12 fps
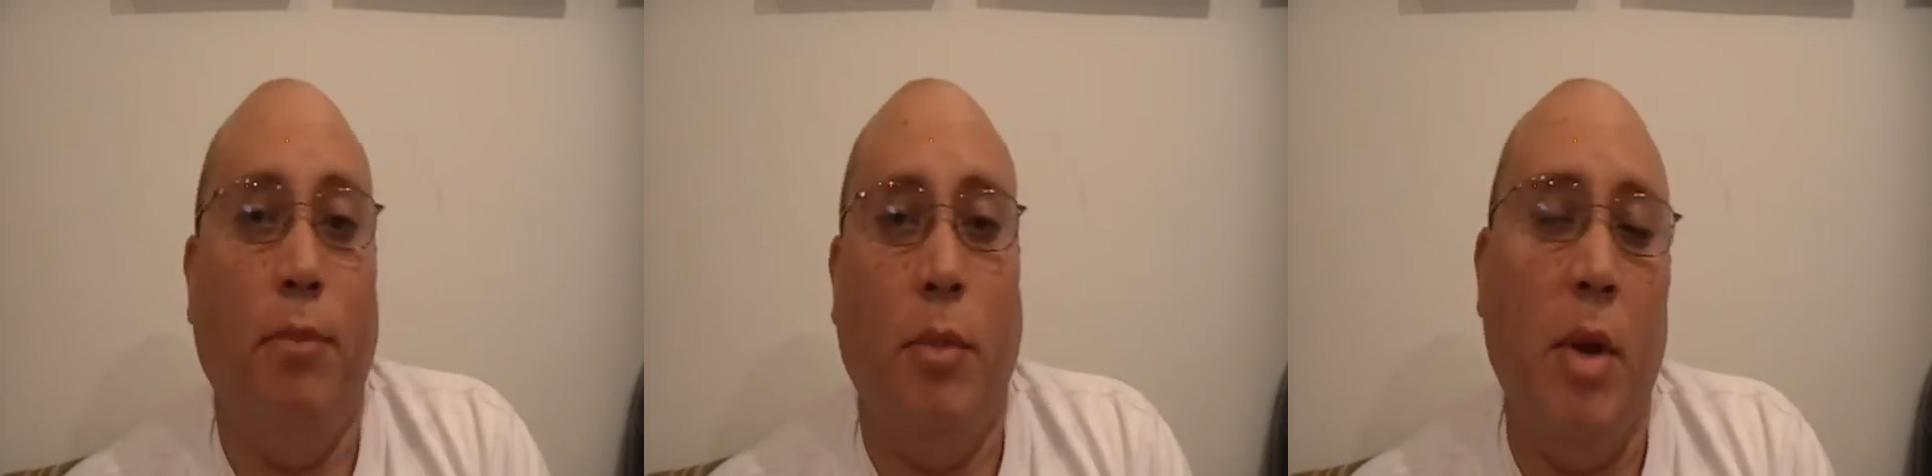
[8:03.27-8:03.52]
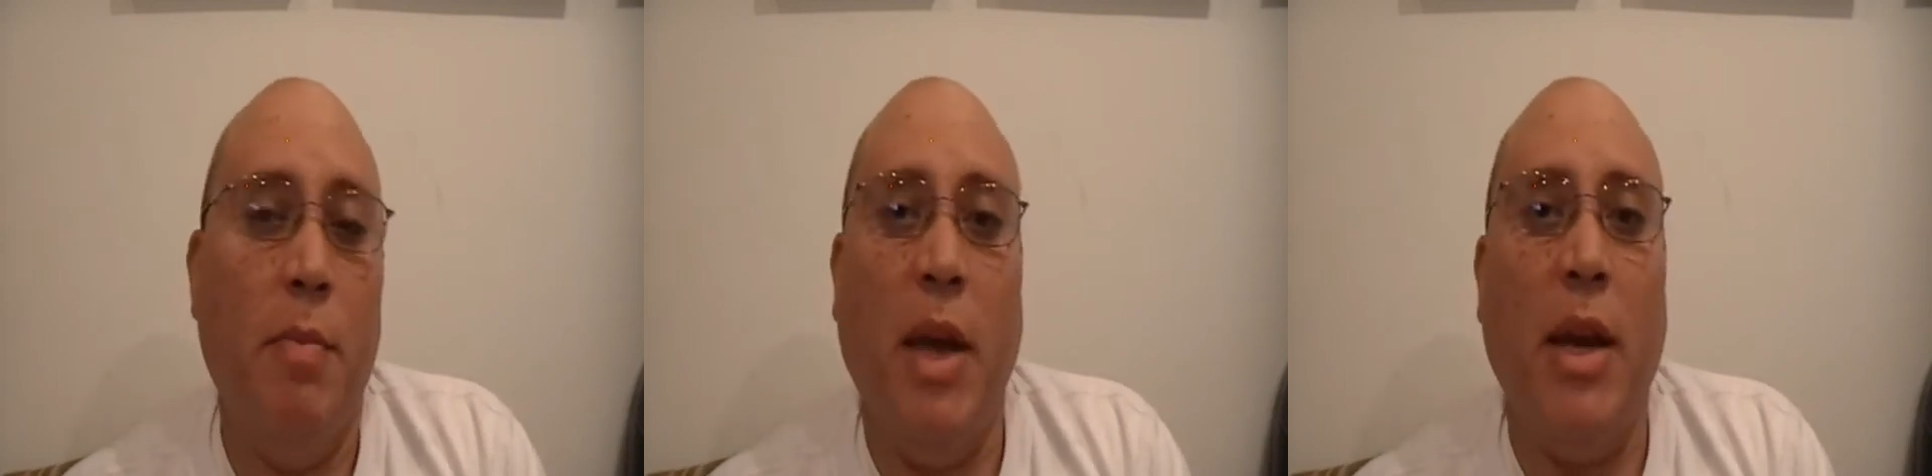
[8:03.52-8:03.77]

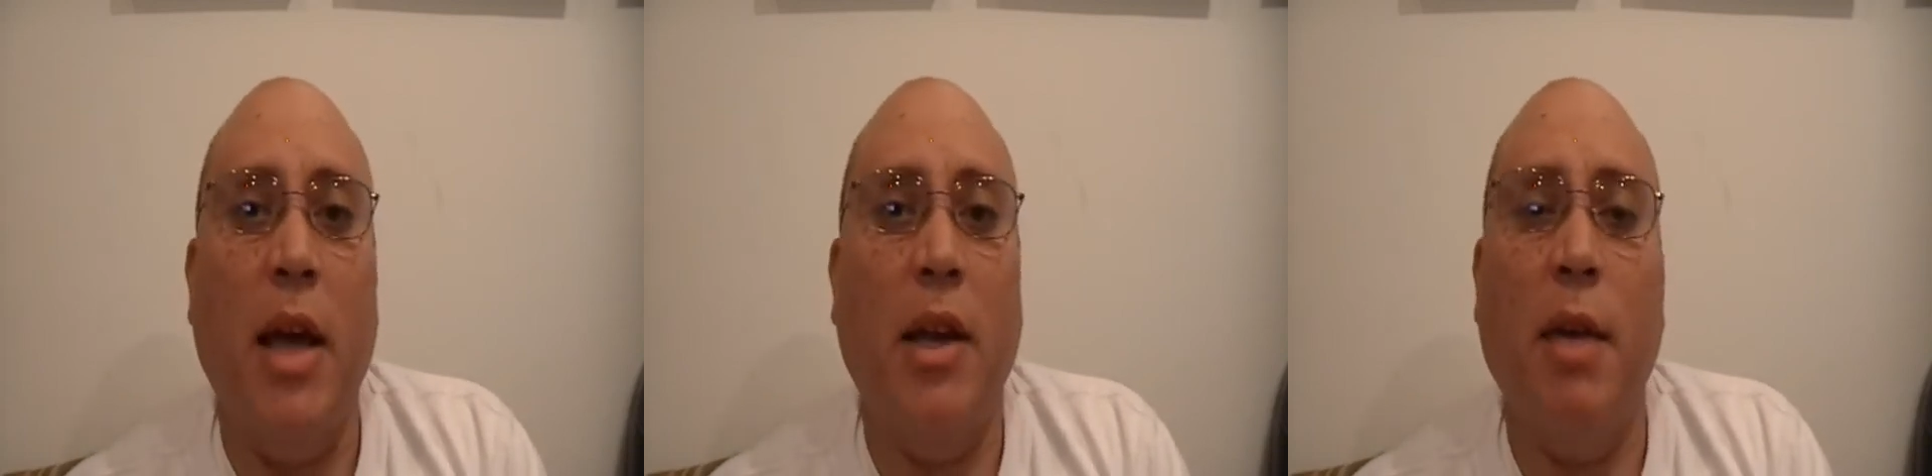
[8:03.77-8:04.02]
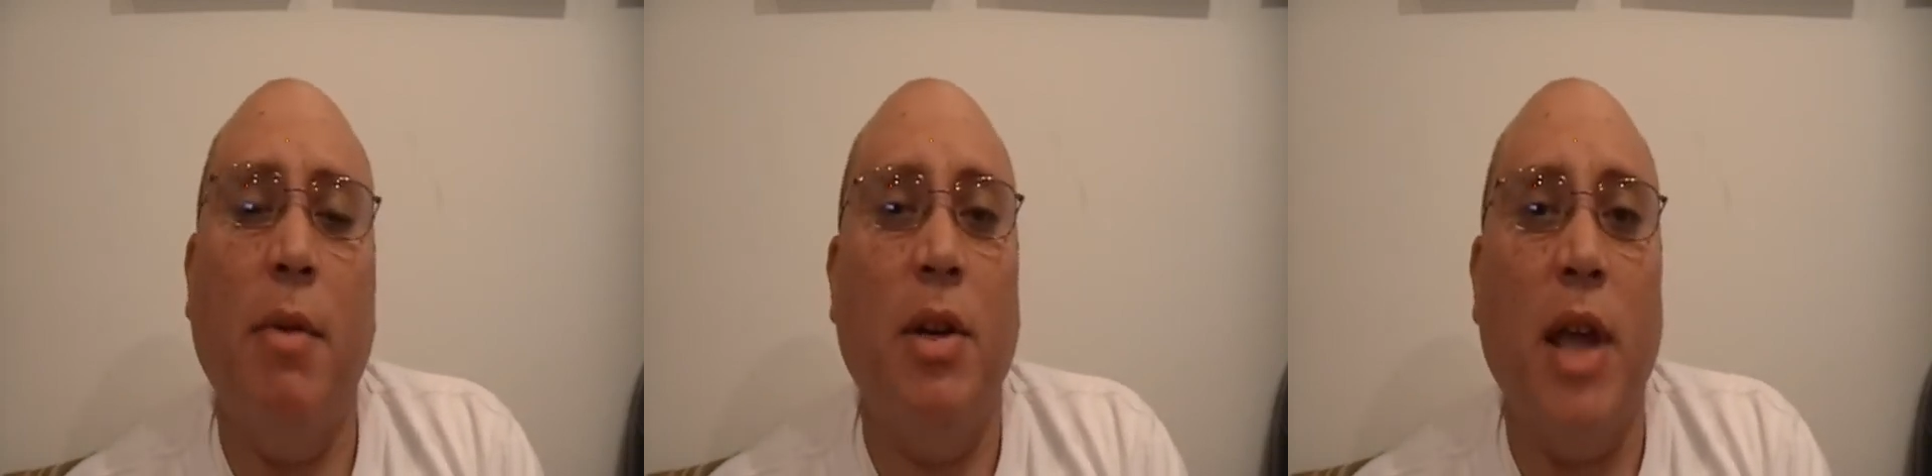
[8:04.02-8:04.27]
You may not
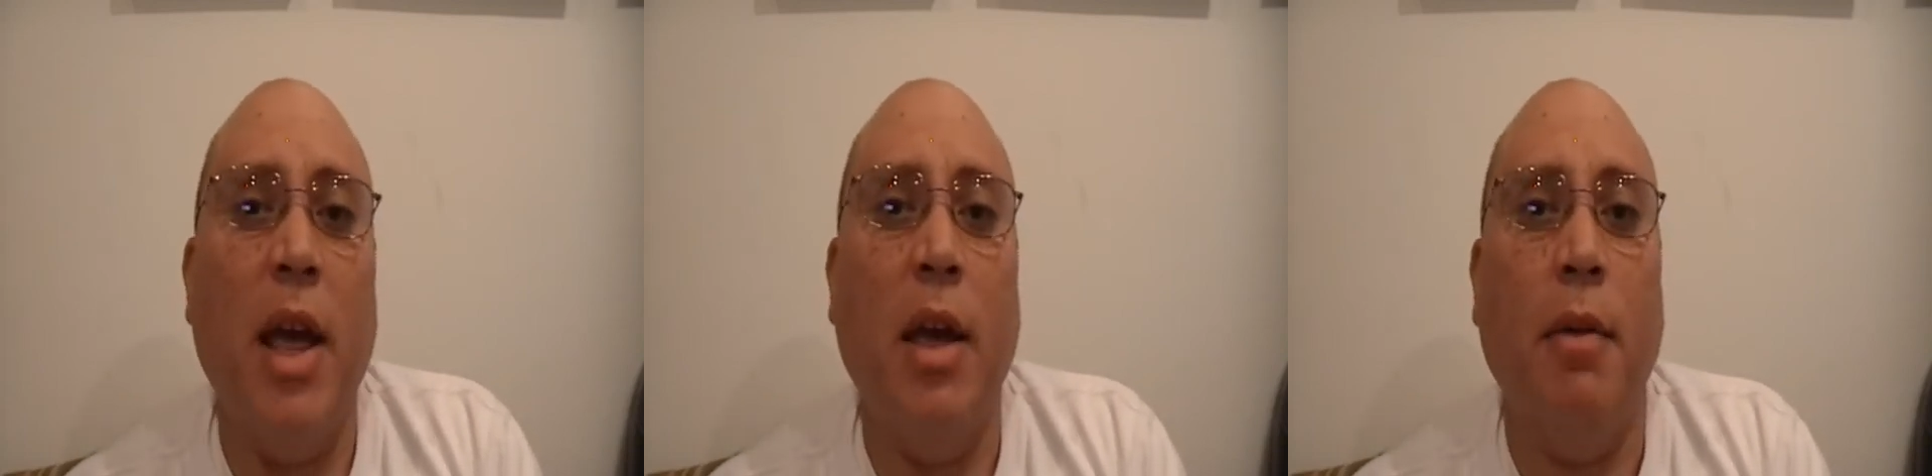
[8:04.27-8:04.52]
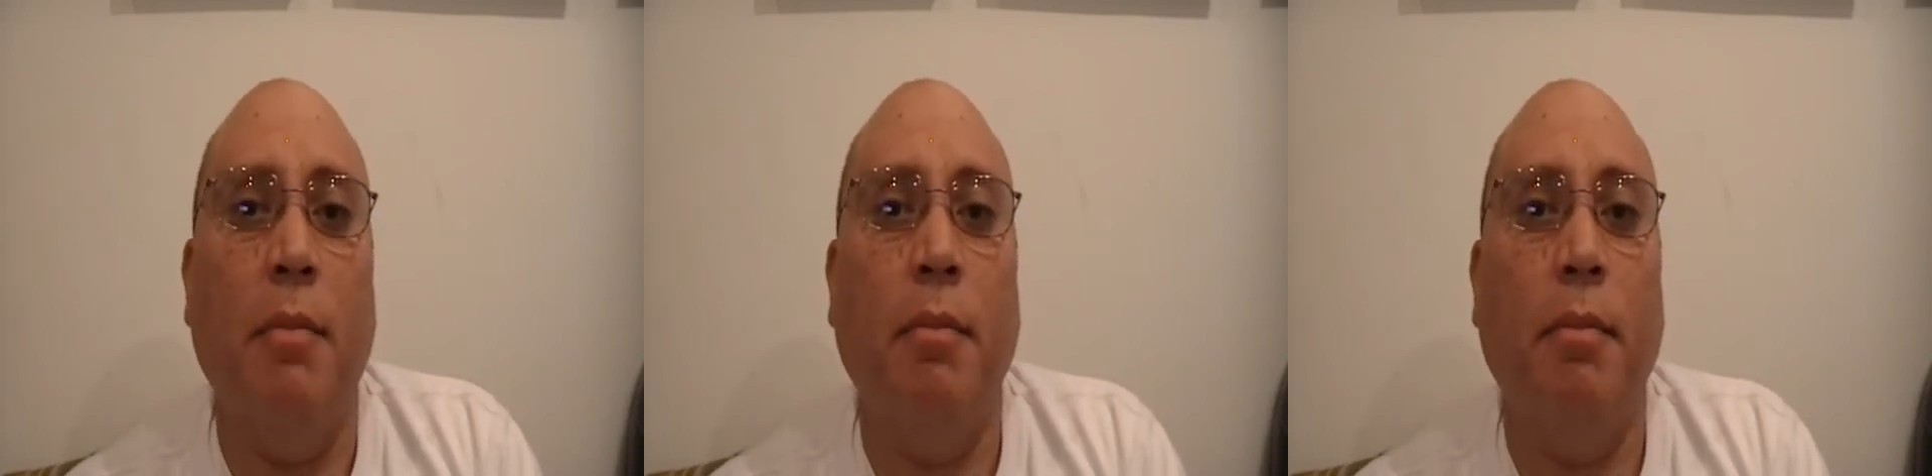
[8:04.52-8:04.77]
give a
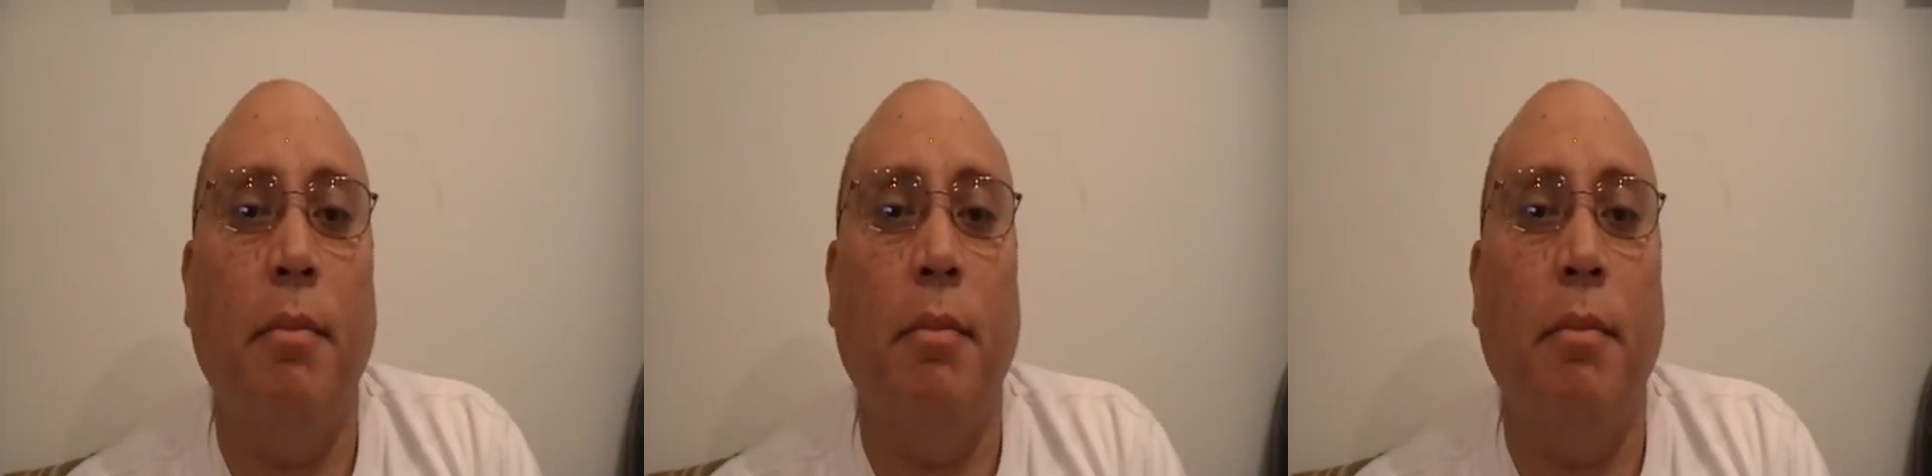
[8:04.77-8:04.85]
damn.